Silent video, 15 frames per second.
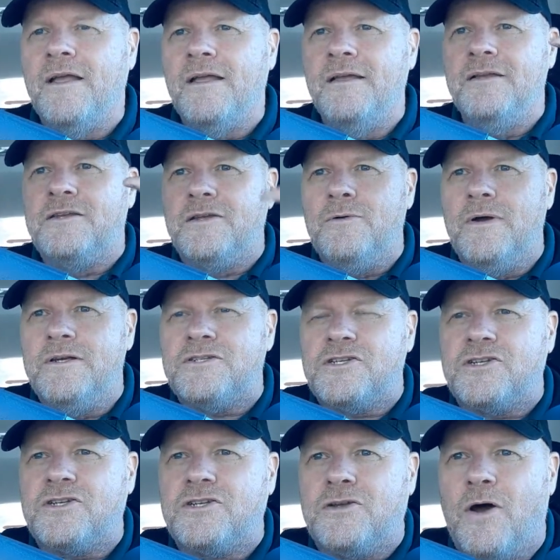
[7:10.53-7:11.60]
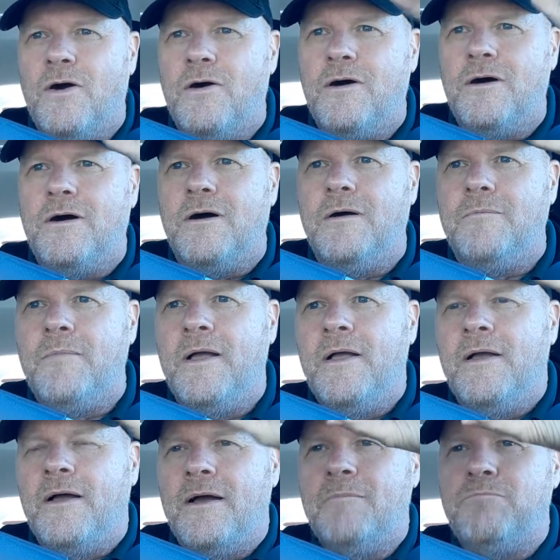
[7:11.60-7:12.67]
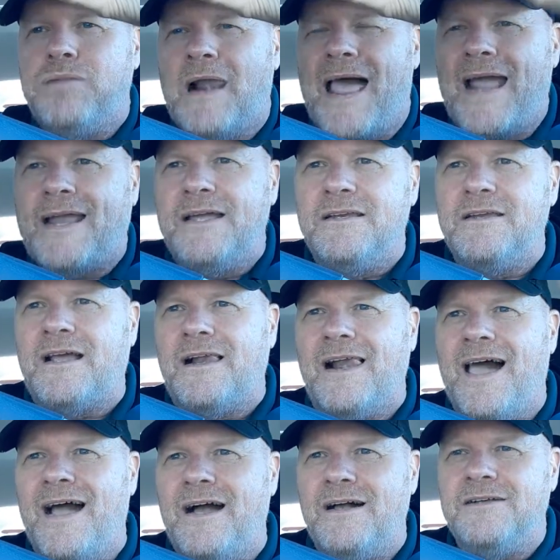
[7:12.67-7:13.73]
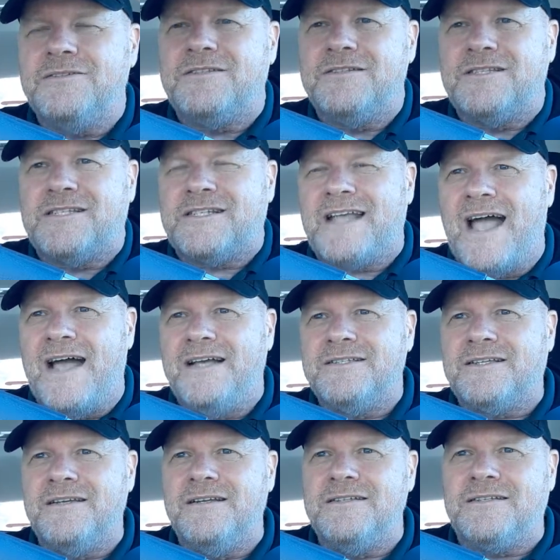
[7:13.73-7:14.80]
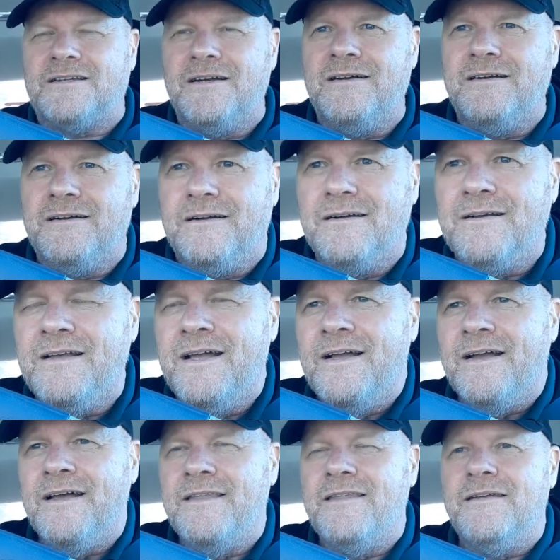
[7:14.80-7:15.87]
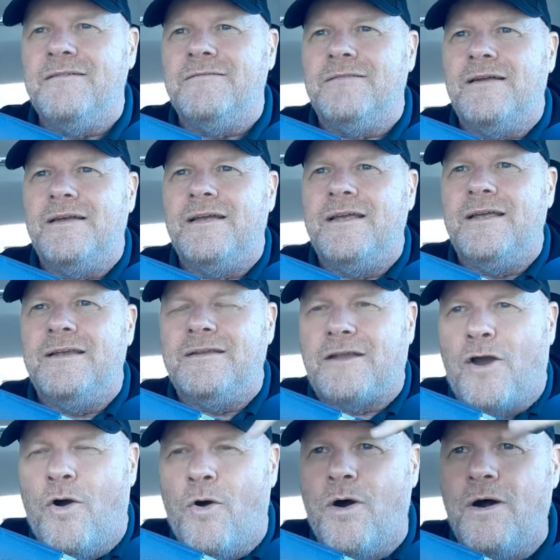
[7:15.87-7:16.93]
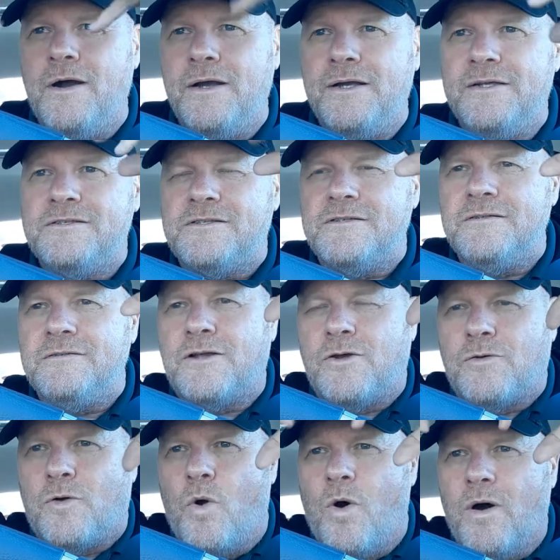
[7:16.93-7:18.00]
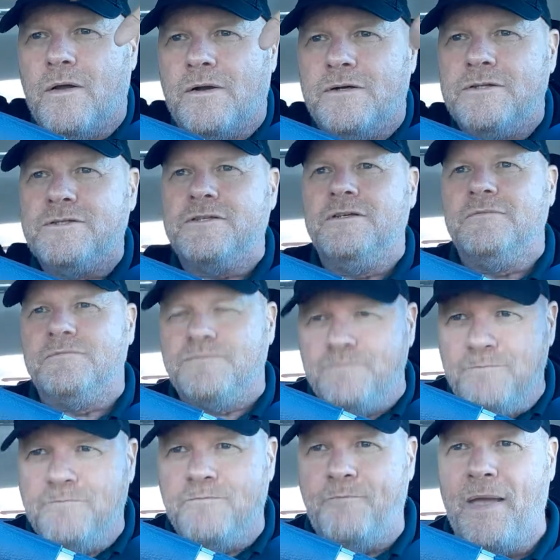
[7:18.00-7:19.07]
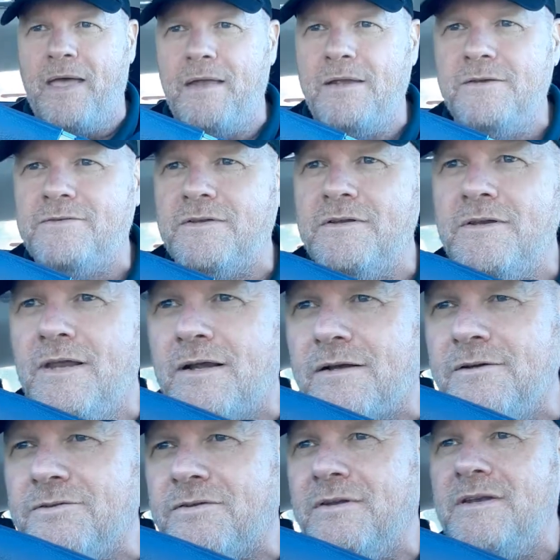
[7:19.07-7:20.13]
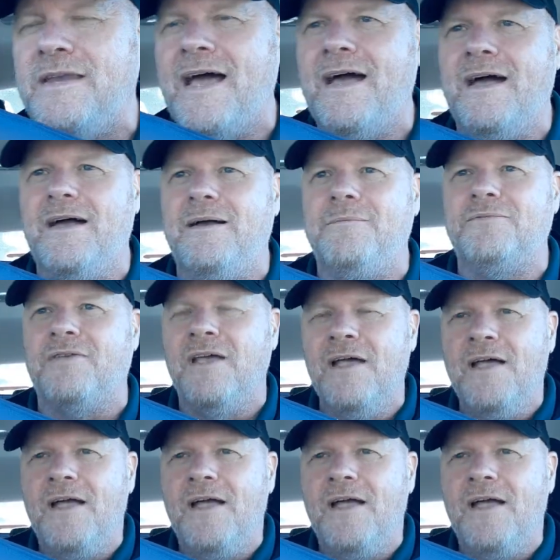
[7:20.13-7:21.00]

into a storm, a blackened clouds. The sky's going to turn, and the rained coins and quarters and pennies and nickels and dimes